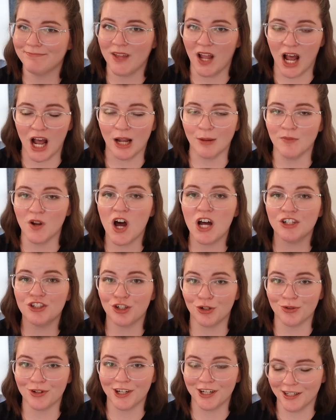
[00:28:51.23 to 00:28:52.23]
I'm not
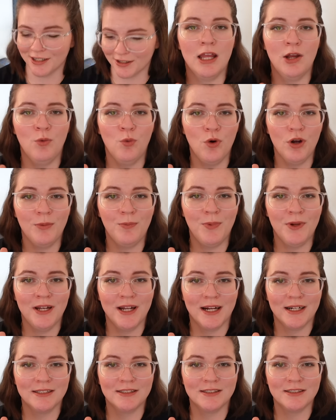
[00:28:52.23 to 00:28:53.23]
joking. It would be
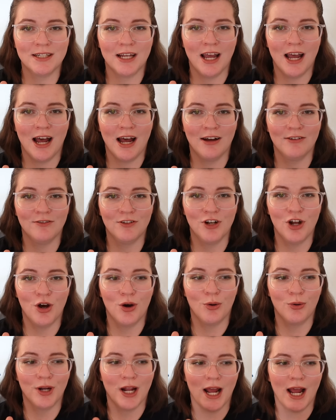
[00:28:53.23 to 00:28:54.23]
nice to have
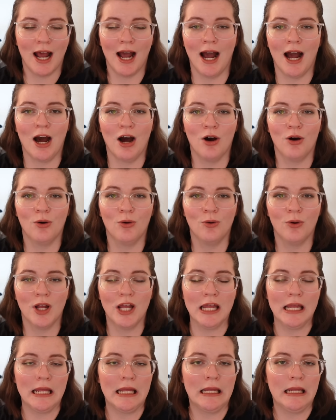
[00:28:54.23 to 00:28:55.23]
known how
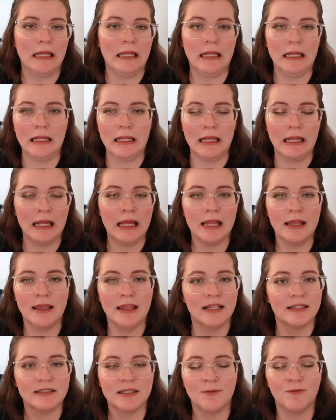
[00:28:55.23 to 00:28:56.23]

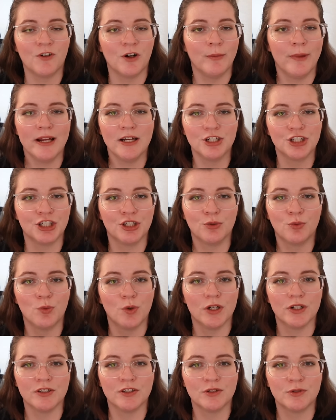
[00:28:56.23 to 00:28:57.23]
this information
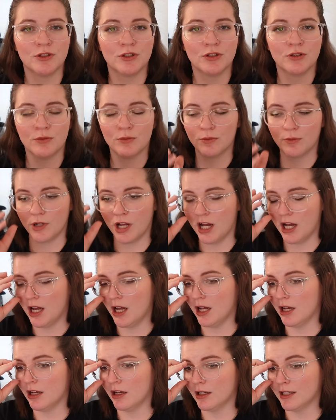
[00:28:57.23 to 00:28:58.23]
was
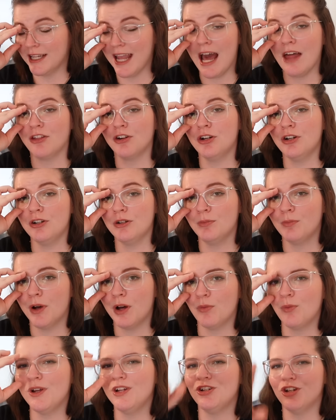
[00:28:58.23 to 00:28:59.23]
gathered,
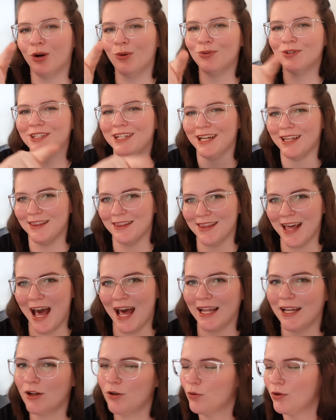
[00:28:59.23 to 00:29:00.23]
but we don't get
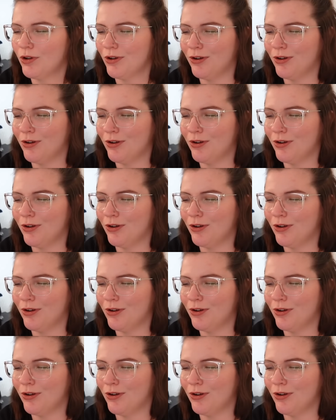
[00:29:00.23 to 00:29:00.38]
that.